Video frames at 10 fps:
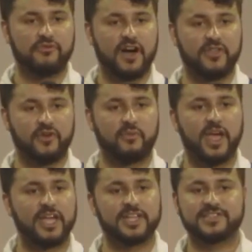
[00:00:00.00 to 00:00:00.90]
Father,
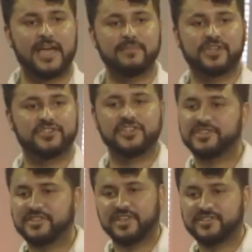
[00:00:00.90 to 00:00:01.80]
right? And it's not because
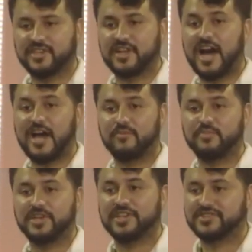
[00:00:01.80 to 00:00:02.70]
Jesus isn't God,
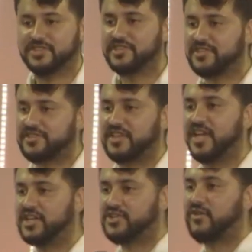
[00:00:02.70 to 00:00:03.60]
but because Jesus is
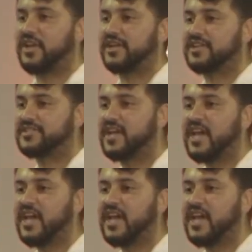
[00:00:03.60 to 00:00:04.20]
illustrating us